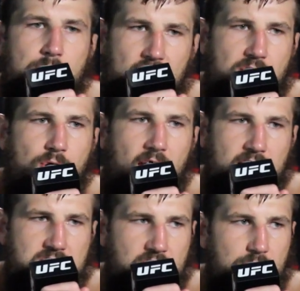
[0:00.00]
But I knew I
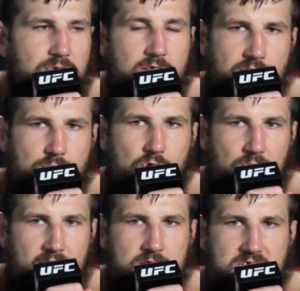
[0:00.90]
had to be a little more
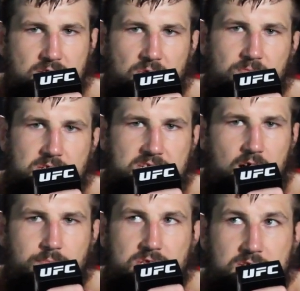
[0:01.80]
reckless and look for the stoppage,